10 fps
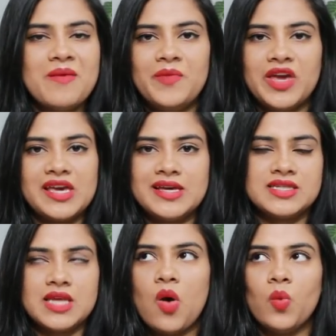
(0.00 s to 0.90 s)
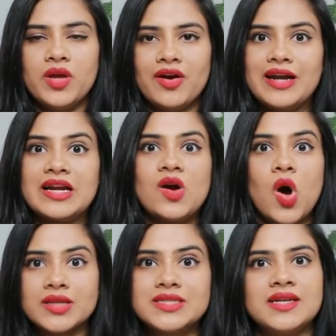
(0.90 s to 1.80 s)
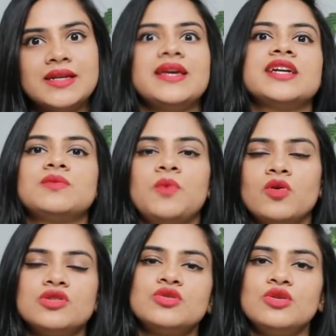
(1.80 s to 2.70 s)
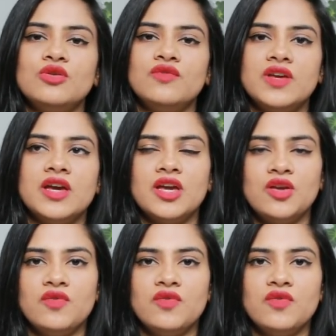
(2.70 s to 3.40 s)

because we are constantly exposed to UVA,